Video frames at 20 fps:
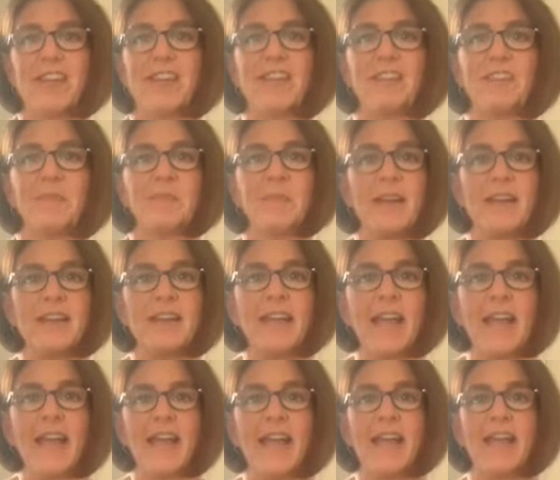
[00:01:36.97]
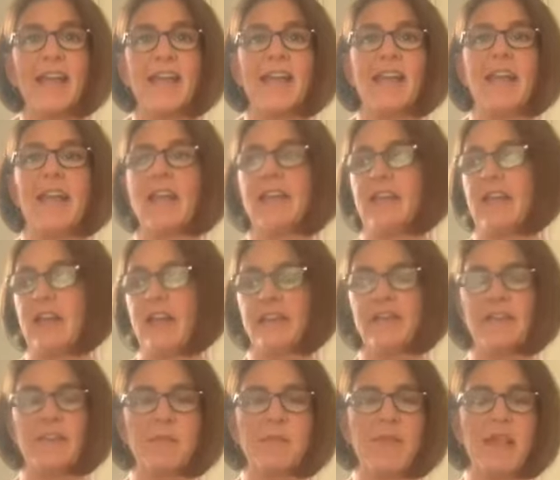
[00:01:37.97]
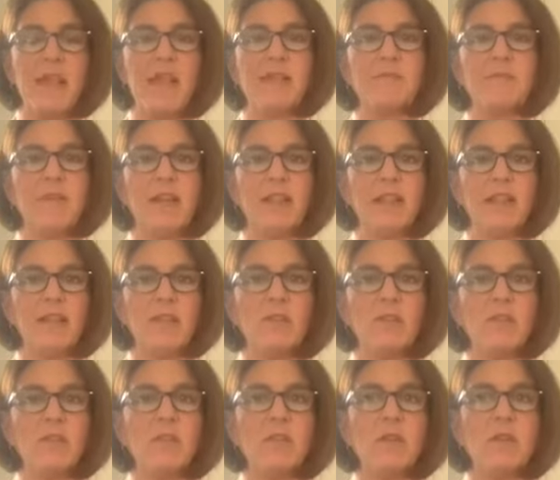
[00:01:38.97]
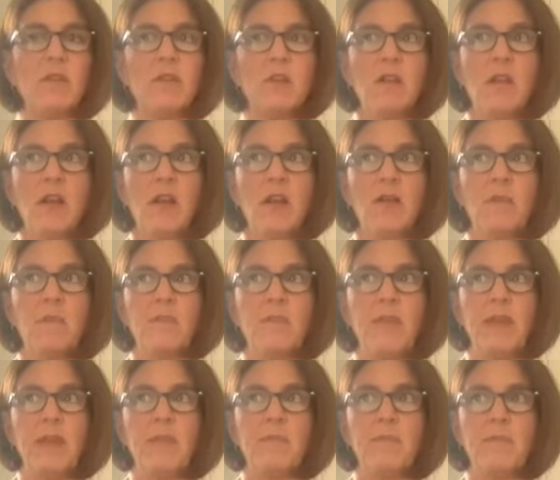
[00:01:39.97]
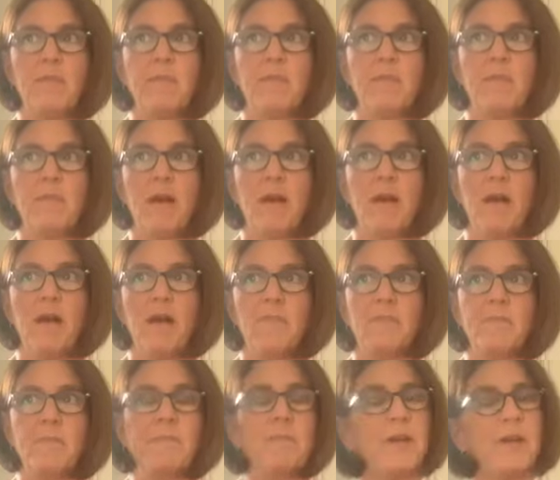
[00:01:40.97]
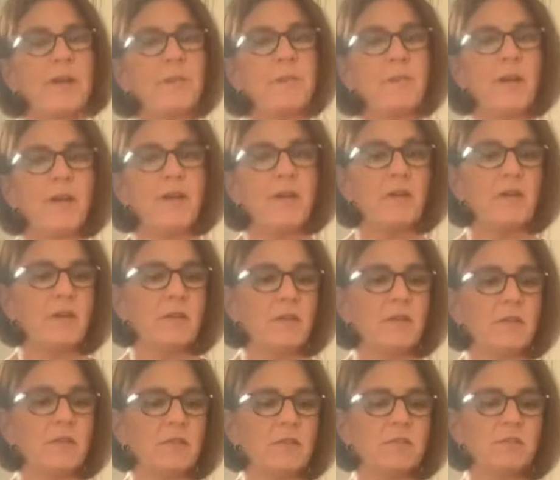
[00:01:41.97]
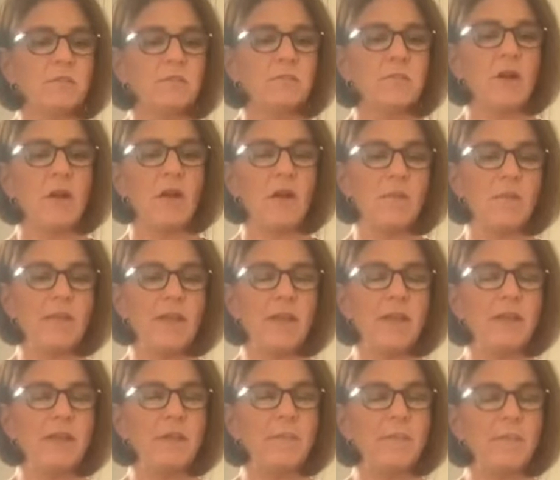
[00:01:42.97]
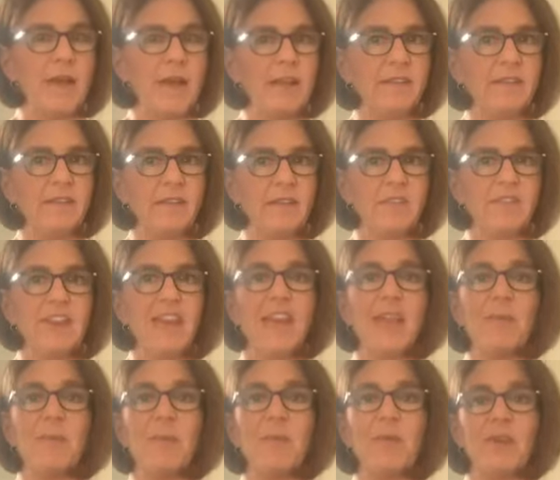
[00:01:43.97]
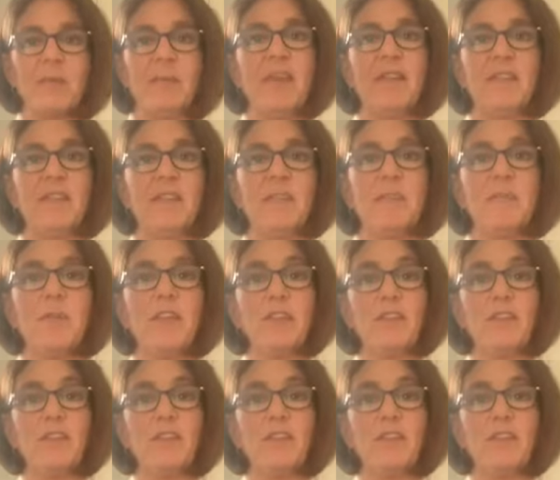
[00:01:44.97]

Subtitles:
It's Monday, and yes, I made my little peanut butter almond bites the other day, but we're gonna make some